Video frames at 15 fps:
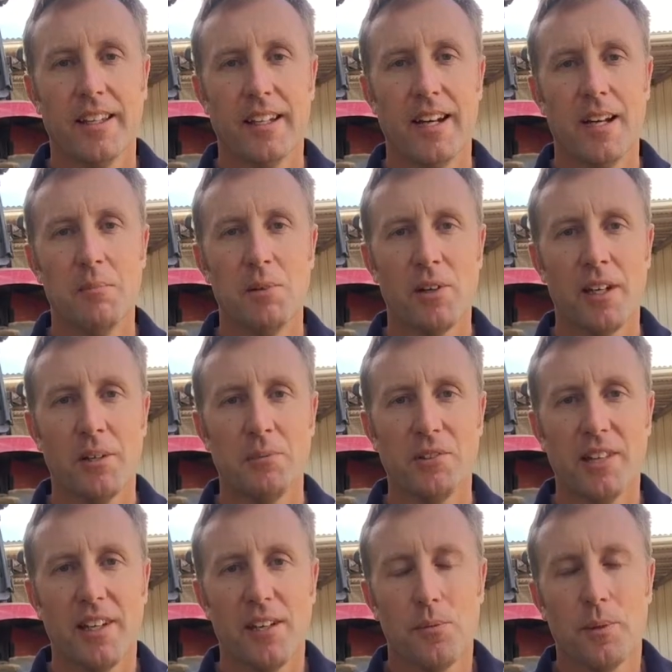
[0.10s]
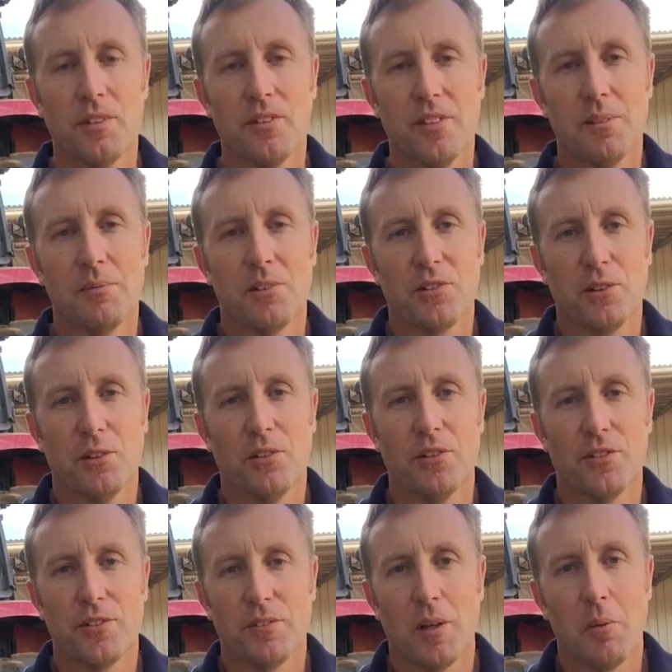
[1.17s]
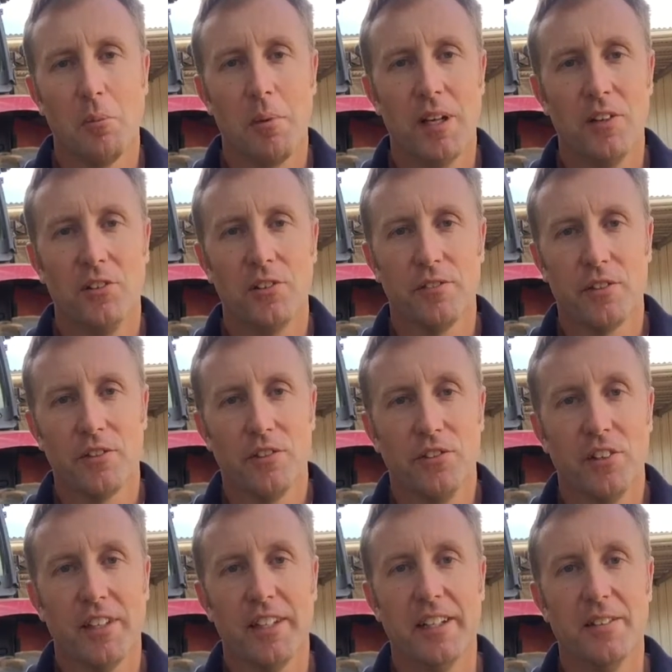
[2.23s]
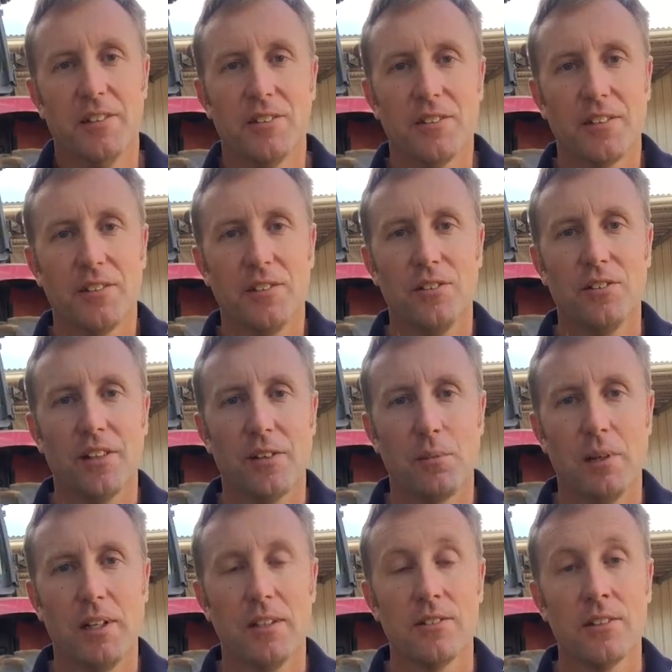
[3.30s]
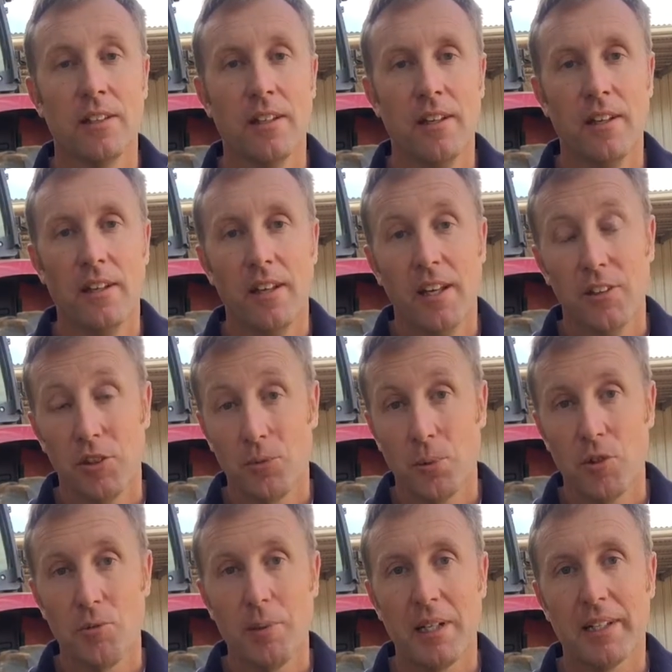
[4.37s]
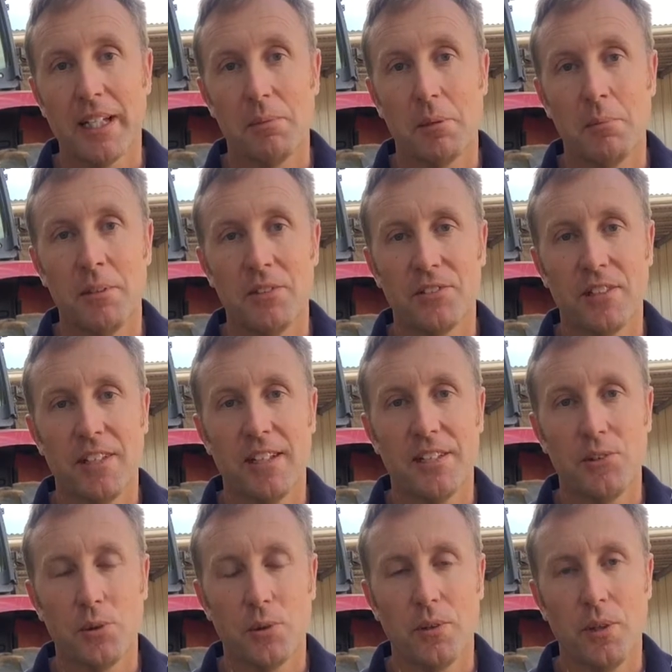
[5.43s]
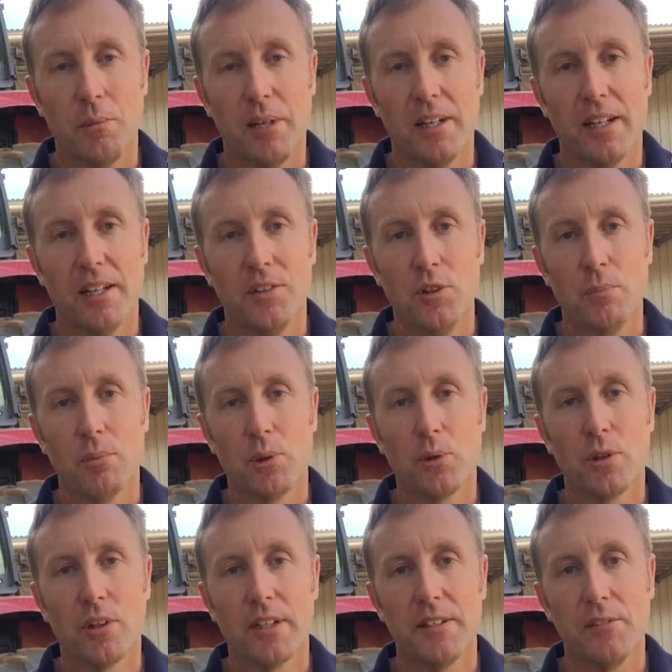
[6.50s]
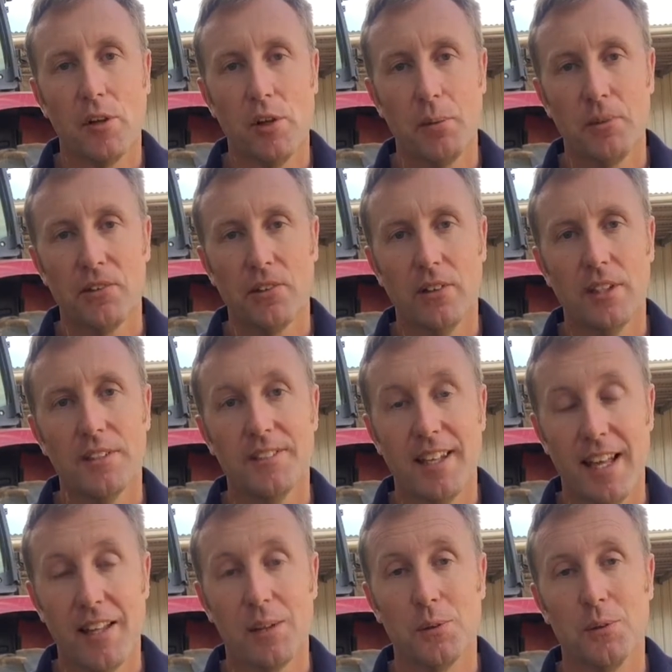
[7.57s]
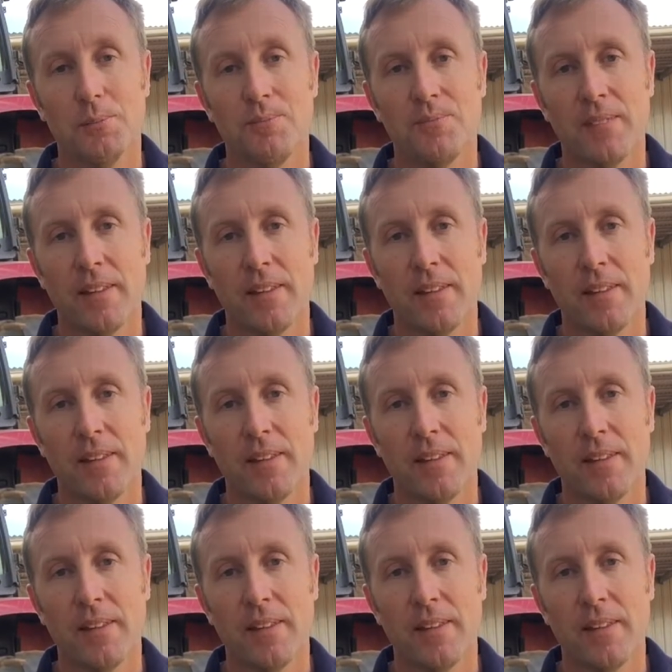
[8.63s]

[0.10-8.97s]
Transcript: G'day, my name's Garth Wickson. I'm the Solutions Development Manager for Syngenta here in southern New South Wales. Just want to spend a couple of minutes today talking about our new broadleaf herbicide, Talinor.